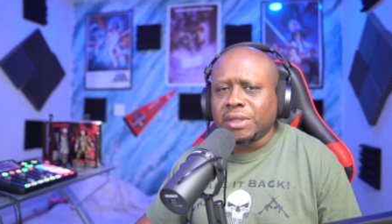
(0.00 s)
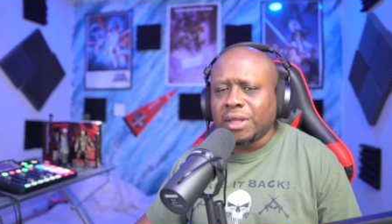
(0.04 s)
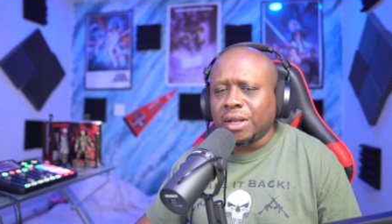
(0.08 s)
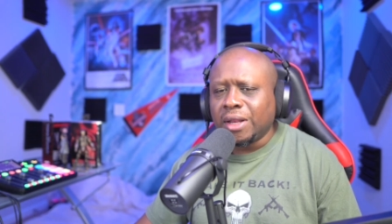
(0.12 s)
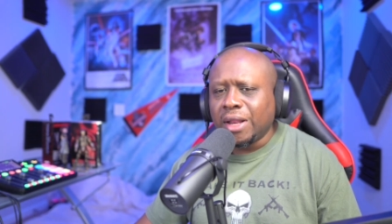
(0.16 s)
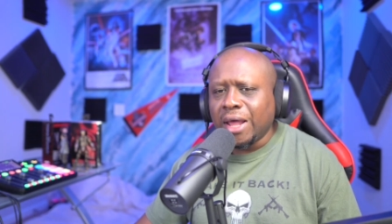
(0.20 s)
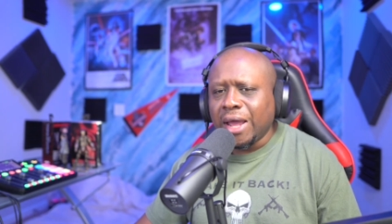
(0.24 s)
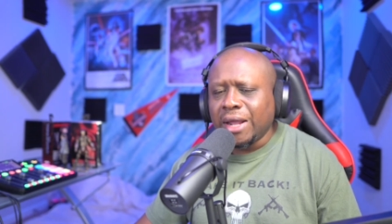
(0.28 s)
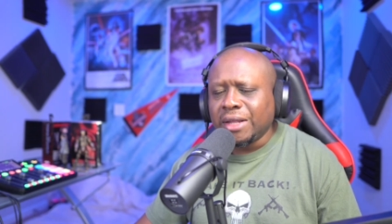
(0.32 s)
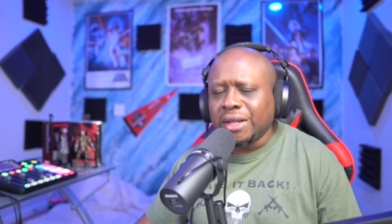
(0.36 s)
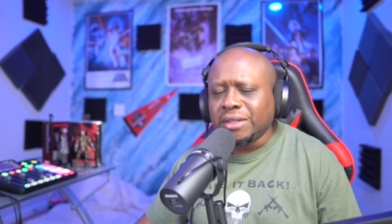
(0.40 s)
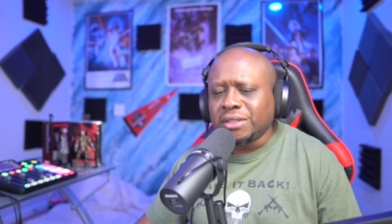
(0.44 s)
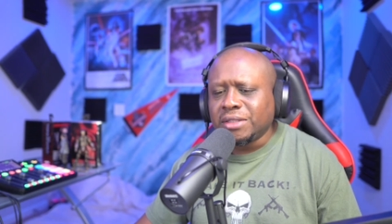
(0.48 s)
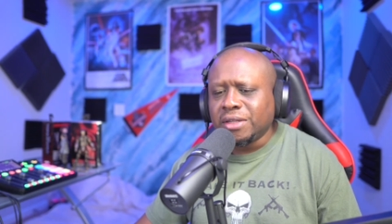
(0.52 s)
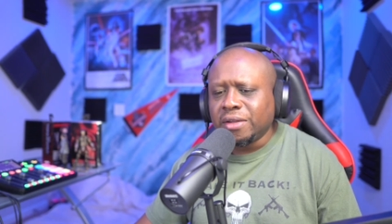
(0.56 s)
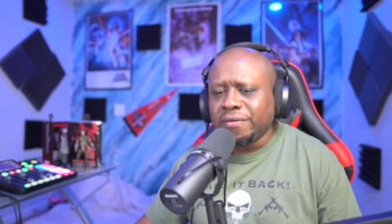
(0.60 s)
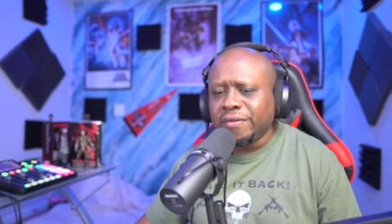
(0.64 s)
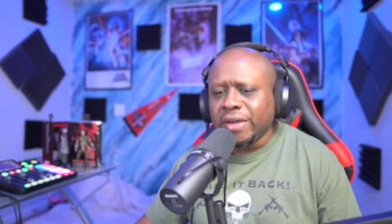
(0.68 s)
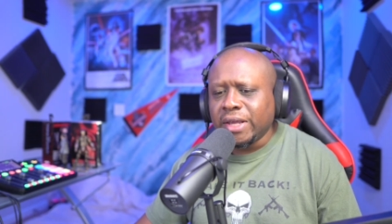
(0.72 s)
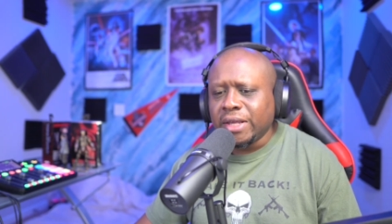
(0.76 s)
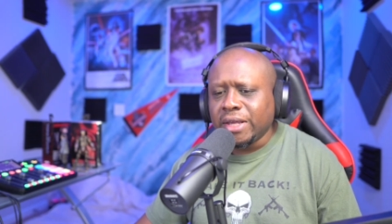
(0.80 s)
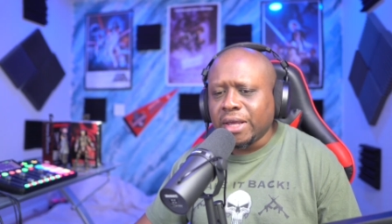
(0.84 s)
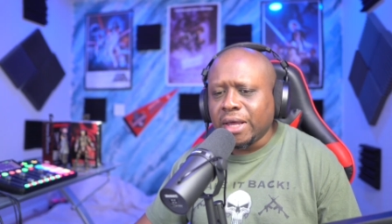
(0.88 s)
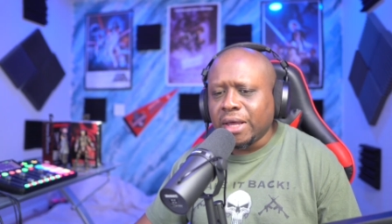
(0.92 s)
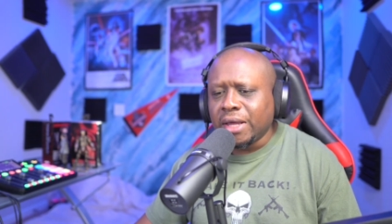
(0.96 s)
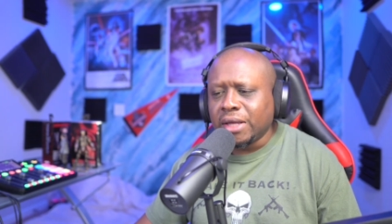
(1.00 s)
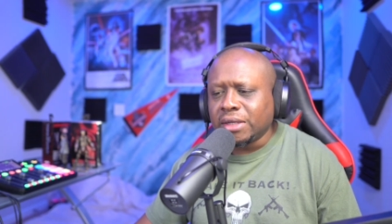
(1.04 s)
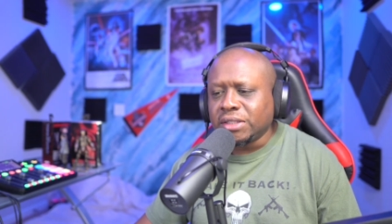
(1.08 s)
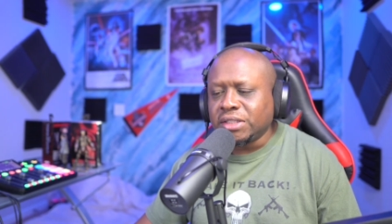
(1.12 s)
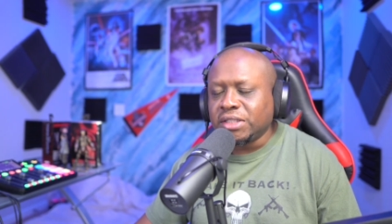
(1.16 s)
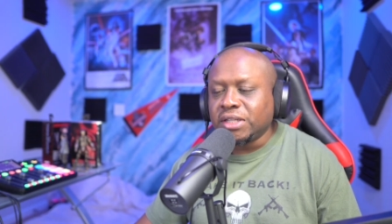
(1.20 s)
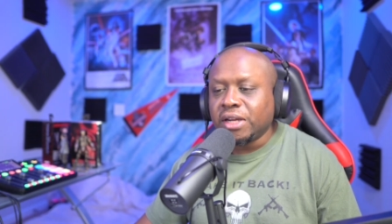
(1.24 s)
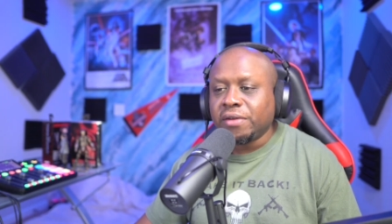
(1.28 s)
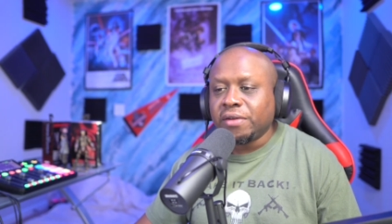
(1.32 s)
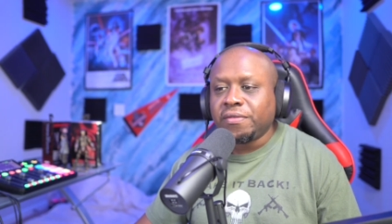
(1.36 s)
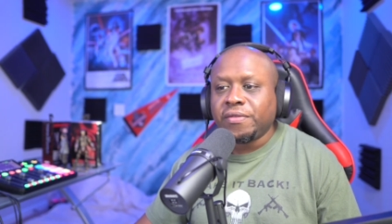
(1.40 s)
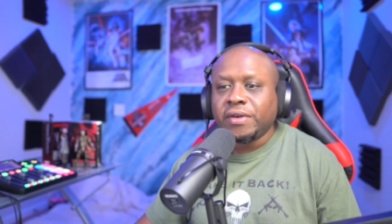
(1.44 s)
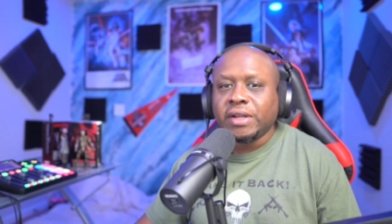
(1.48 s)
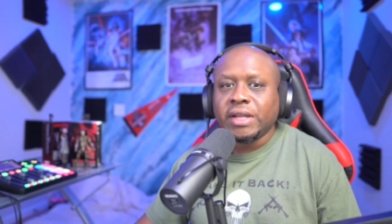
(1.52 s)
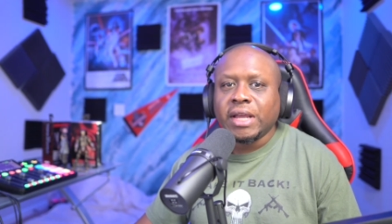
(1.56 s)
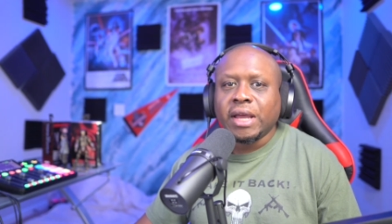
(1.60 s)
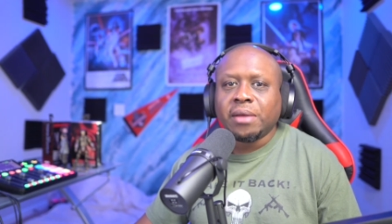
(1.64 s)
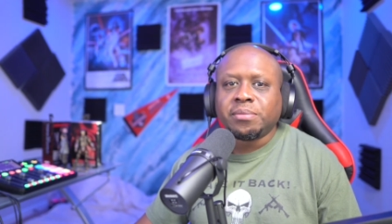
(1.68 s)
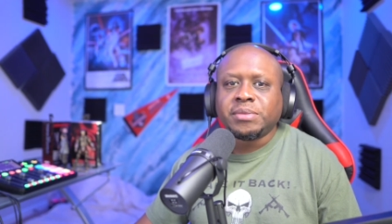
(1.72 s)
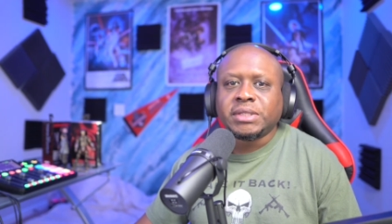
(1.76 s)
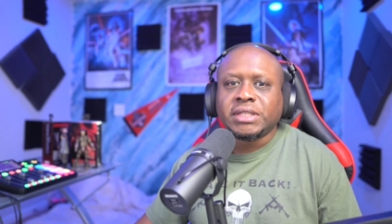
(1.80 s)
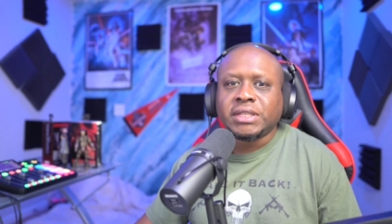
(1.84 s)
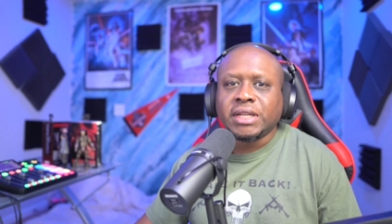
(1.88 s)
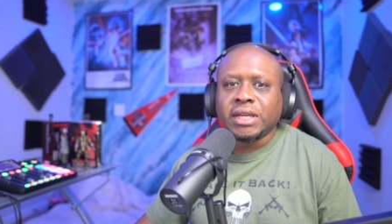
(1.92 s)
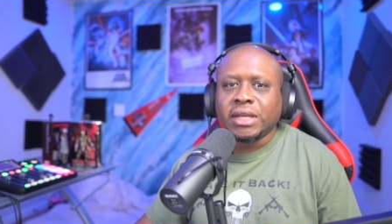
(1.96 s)
the likes of a Jeffrey
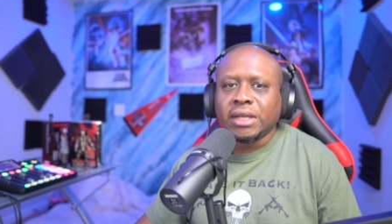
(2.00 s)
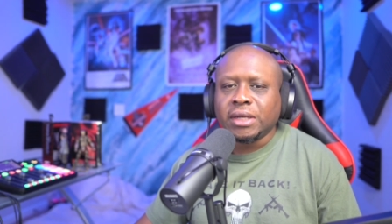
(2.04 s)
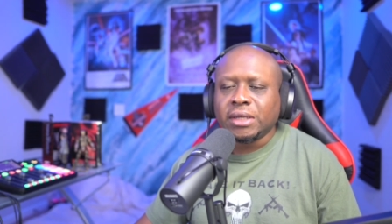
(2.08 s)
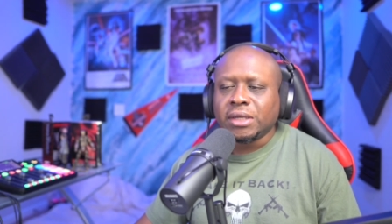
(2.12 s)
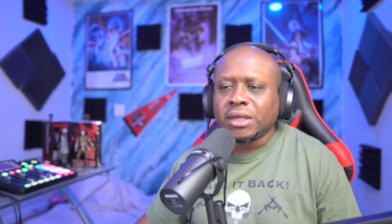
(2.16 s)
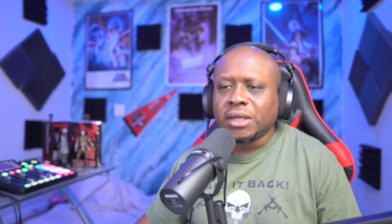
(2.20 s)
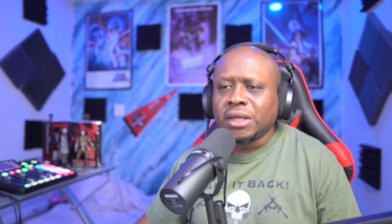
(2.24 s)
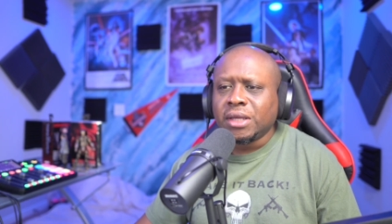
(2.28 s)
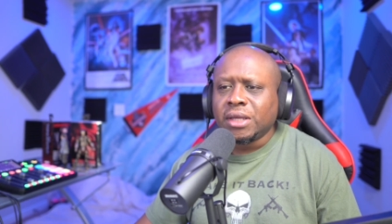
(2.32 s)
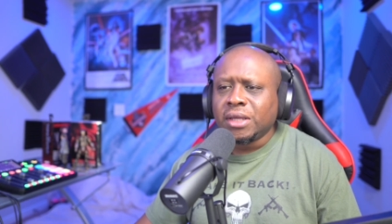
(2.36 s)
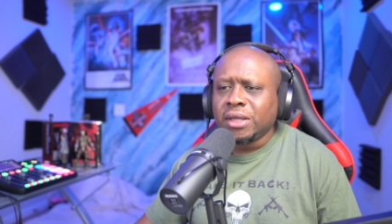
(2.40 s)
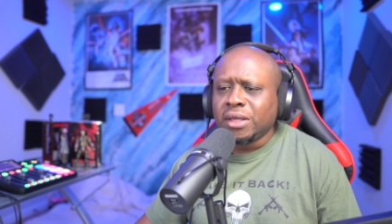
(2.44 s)
Epstein.